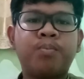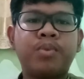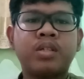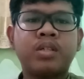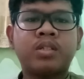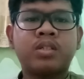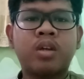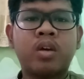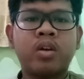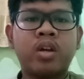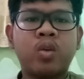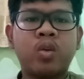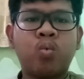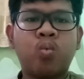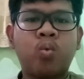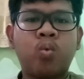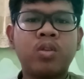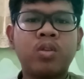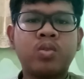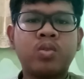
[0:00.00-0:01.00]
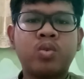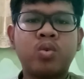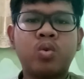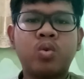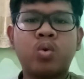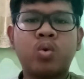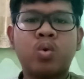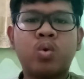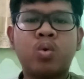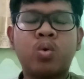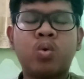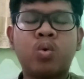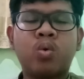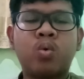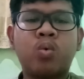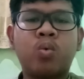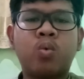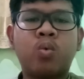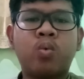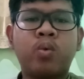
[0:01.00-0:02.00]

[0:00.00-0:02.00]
person wants to